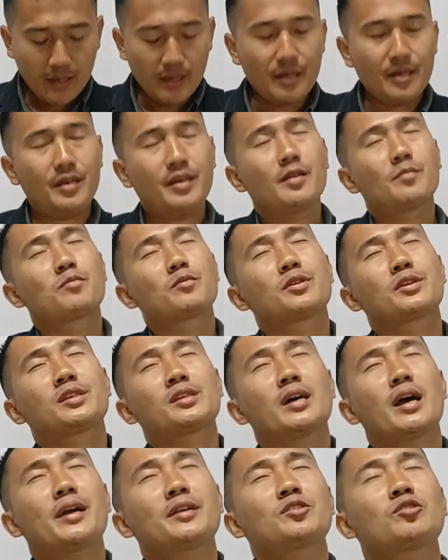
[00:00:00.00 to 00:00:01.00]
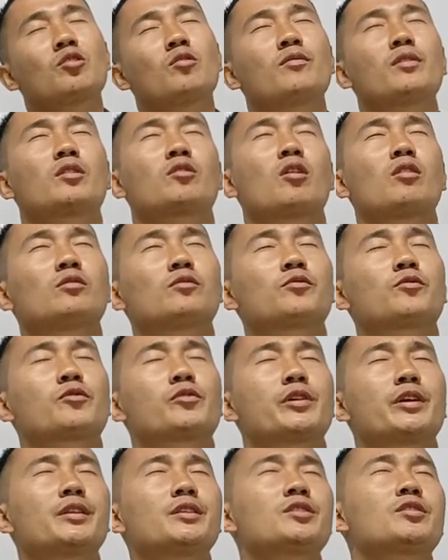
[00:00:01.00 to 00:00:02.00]
He presides over the
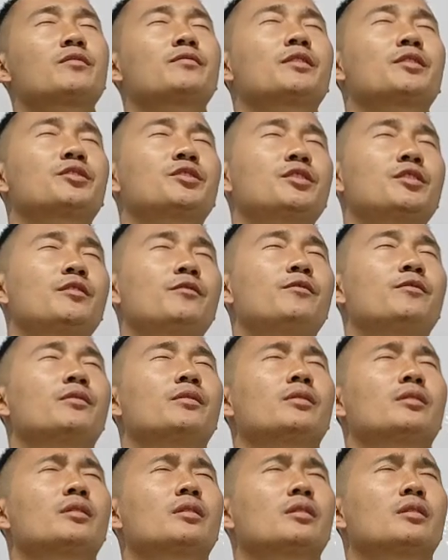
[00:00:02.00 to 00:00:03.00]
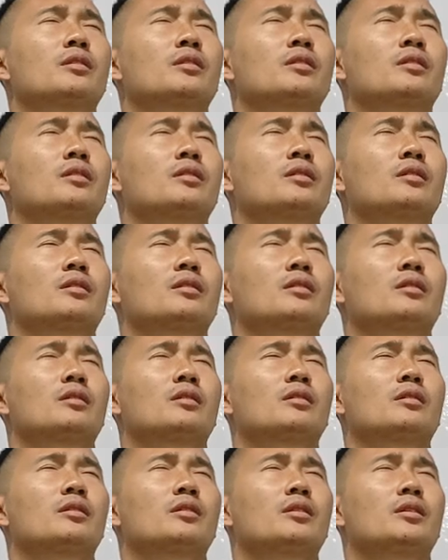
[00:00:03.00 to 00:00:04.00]
conference of the chief.
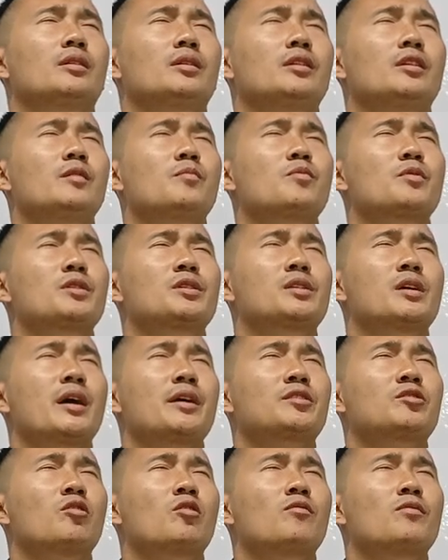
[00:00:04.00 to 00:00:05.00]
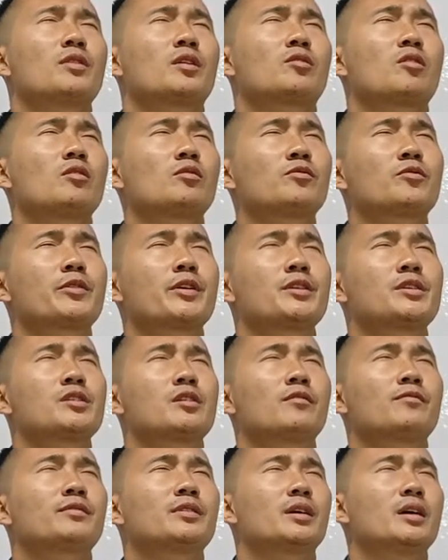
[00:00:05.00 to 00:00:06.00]
He presides over the conference
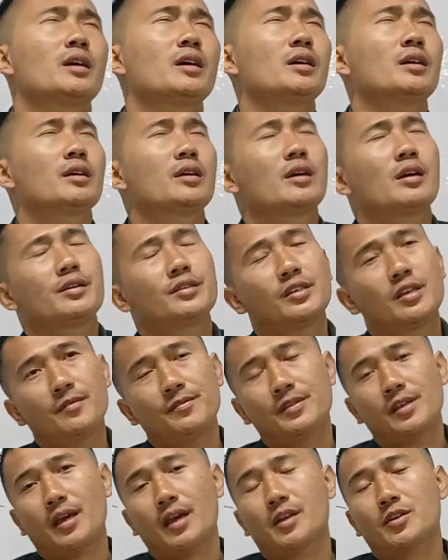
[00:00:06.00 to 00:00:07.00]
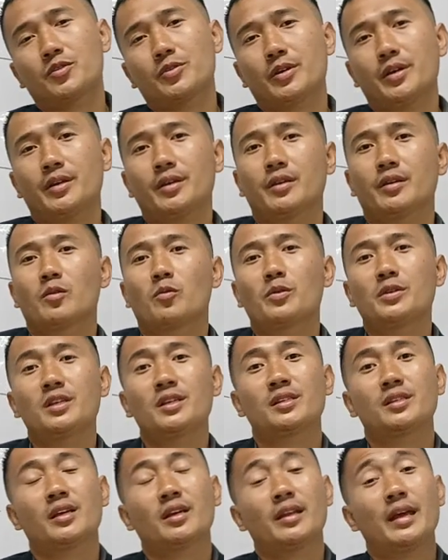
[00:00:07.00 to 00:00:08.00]
of the chief secretary, which
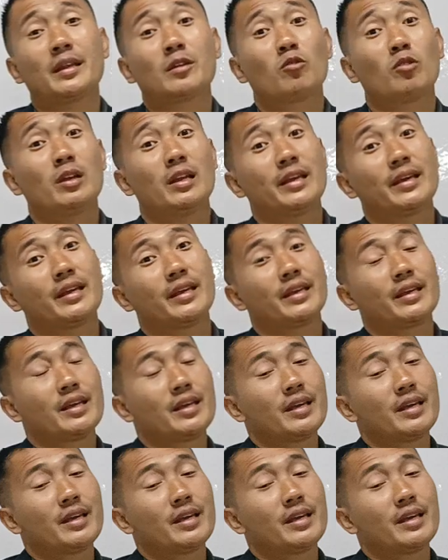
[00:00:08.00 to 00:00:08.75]
is held annually.